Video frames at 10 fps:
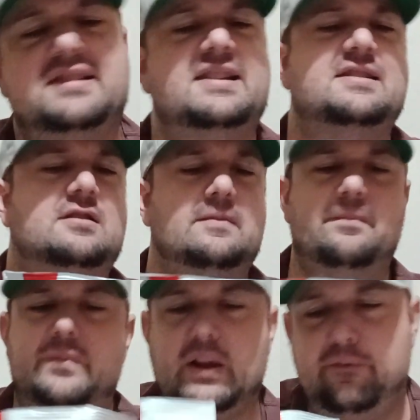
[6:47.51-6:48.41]
These are
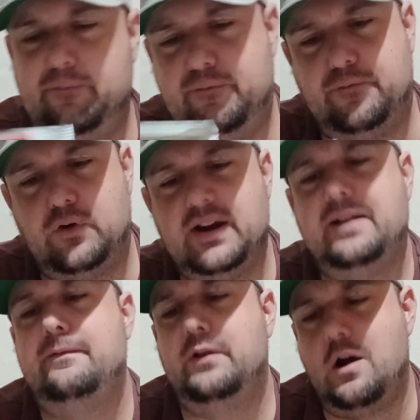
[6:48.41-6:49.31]

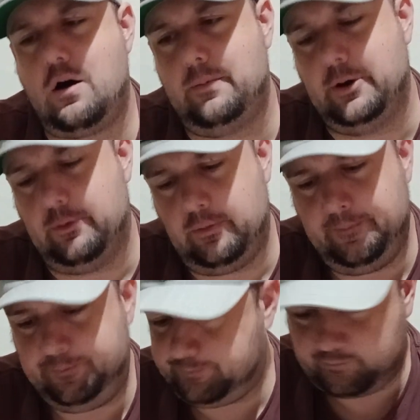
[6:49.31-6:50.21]
freaking phenomenal.
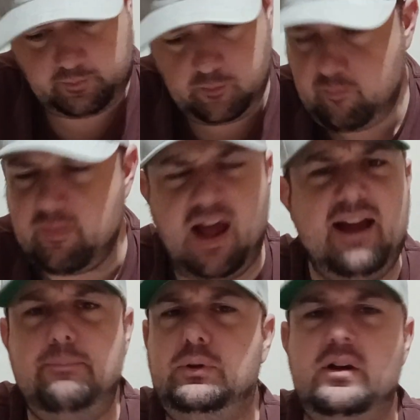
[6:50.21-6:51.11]
A+,
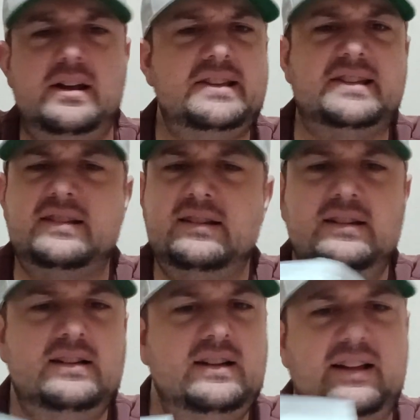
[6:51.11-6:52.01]

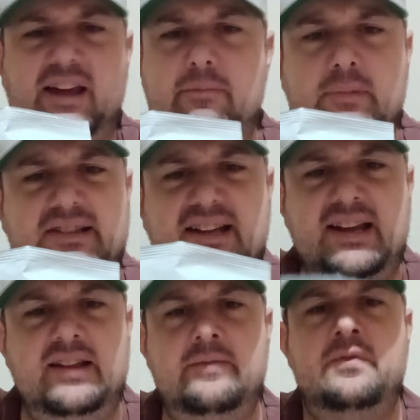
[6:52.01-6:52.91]
give them a
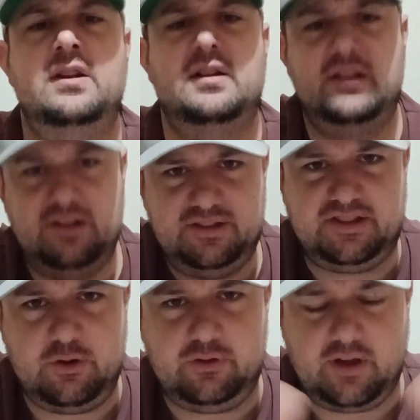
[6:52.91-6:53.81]
10.
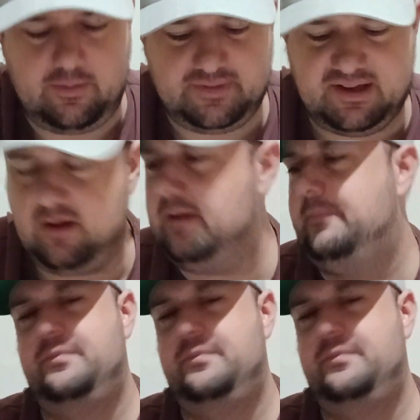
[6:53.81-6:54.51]
2 thumbs up.